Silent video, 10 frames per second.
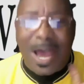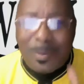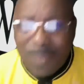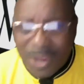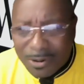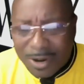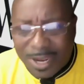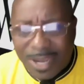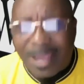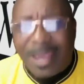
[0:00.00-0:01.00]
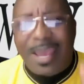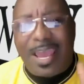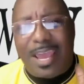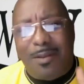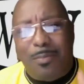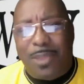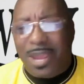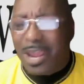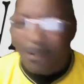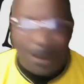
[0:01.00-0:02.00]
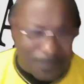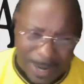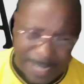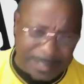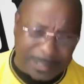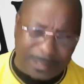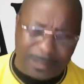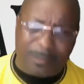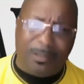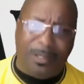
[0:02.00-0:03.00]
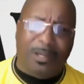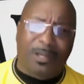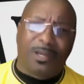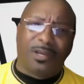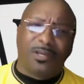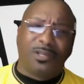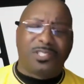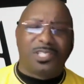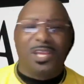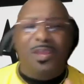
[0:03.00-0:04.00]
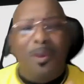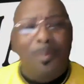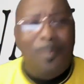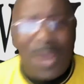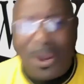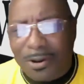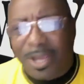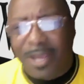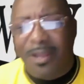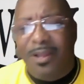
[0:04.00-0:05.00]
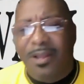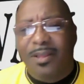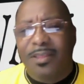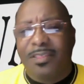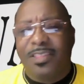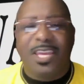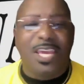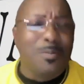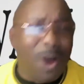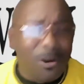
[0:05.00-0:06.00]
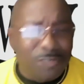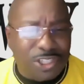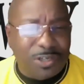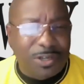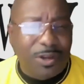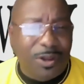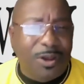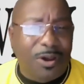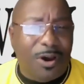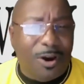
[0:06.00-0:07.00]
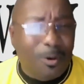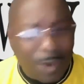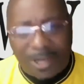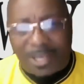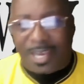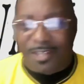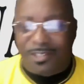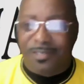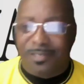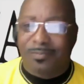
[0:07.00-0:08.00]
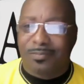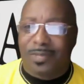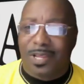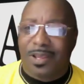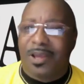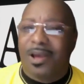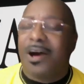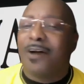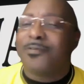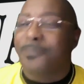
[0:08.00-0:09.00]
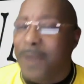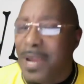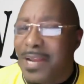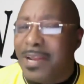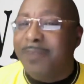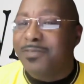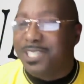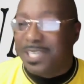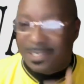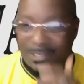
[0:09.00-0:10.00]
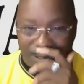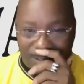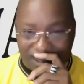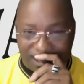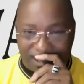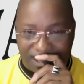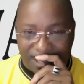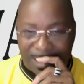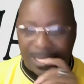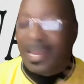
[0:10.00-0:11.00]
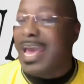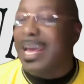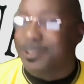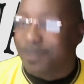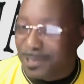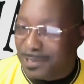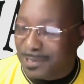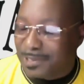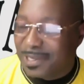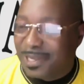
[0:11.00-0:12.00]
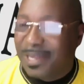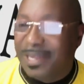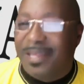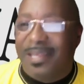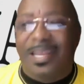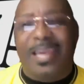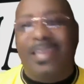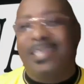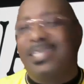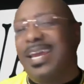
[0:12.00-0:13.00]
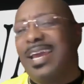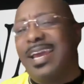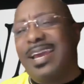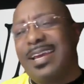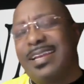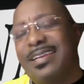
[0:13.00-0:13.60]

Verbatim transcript: mirroring and paraphrasing. You see, mirroring the emotion on one occasion, a friend of Jesus, Lazarus, lay dead